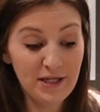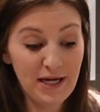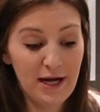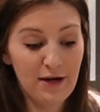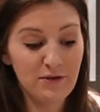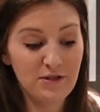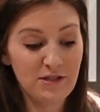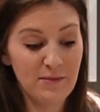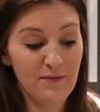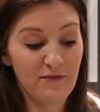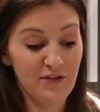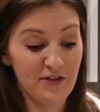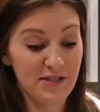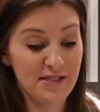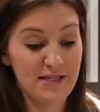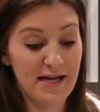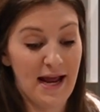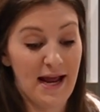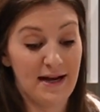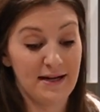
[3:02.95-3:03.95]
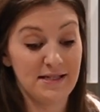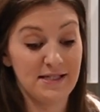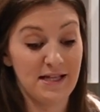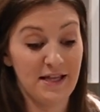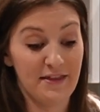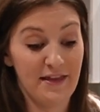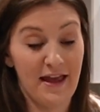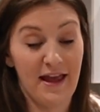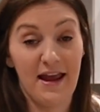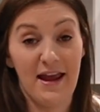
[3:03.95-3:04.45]
out some of the snacks that
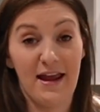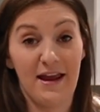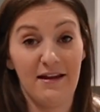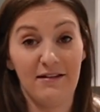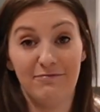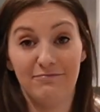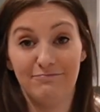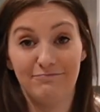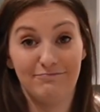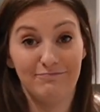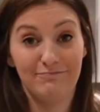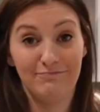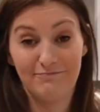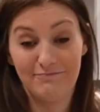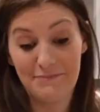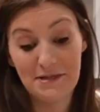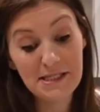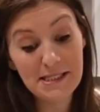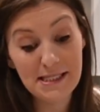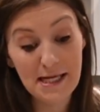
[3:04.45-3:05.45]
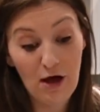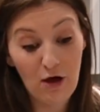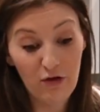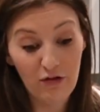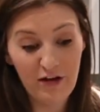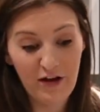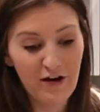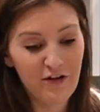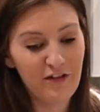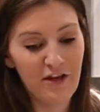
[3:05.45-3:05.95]
they sell
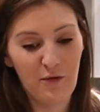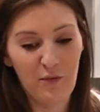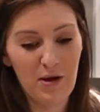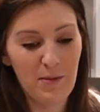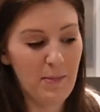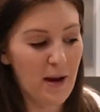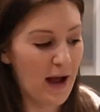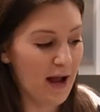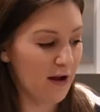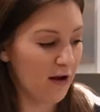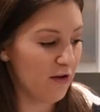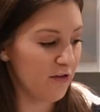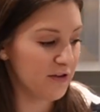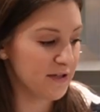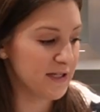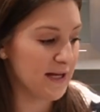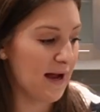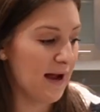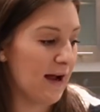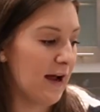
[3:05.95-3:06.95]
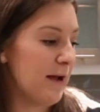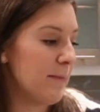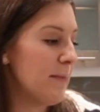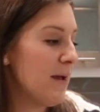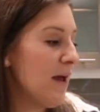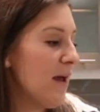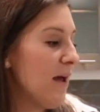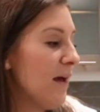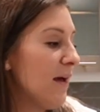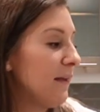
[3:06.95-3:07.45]
there that we buy all the time,
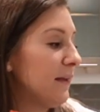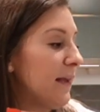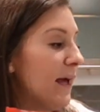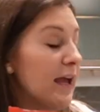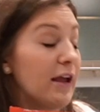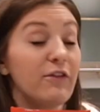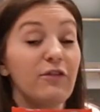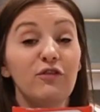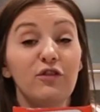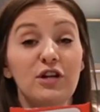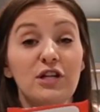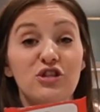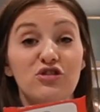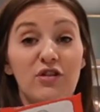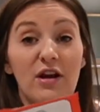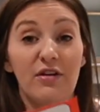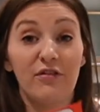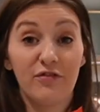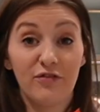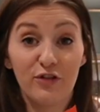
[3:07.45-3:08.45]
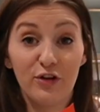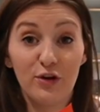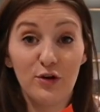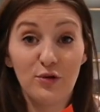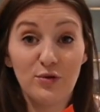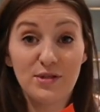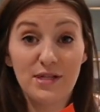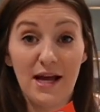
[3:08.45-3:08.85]
like freeze-dried fruit.